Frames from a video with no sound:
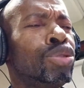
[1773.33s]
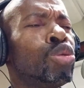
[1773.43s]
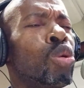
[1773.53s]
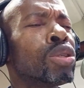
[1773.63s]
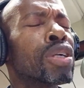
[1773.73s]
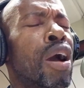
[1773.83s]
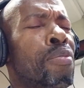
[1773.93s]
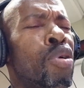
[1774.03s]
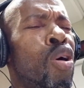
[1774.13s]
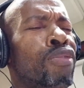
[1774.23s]
Don't
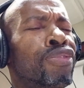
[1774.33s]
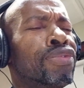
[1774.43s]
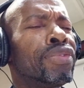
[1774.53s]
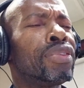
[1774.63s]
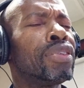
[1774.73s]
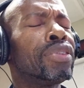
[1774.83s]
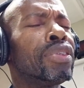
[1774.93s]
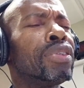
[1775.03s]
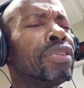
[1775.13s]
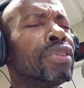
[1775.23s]
come off
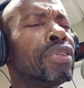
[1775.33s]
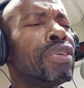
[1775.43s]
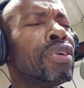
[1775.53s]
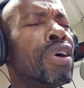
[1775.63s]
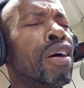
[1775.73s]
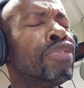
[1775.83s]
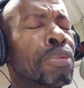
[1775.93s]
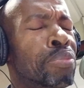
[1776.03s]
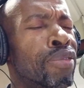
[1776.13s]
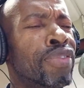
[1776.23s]
of
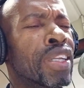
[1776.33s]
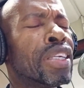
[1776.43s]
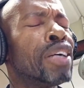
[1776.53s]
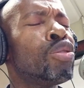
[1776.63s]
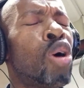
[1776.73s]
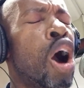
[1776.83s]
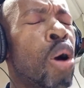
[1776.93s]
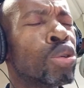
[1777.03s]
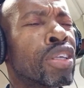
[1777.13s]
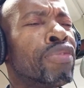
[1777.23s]
the pavilion or
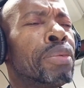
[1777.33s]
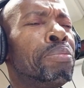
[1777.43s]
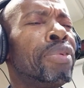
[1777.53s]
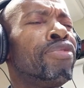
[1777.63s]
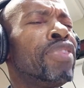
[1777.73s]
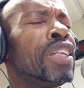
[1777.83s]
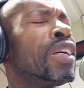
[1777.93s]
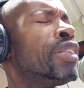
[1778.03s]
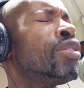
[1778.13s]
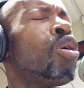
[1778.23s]
out of the
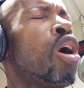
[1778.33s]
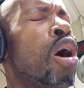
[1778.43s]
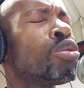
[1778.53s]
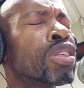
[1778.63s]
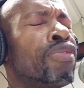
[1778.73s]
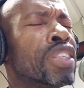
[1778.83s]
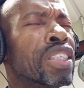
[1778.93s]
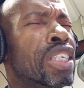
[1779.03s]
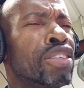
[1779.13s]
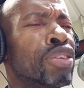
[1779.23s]
pavilion or out of a
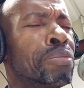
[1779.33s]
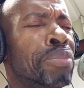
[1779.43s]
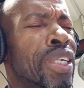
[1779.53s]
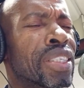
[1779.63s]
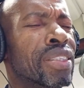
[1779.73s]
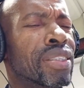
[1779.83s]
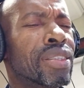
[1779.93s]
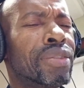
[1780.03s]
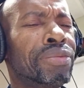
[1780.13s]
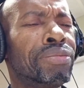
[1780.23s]
secret place.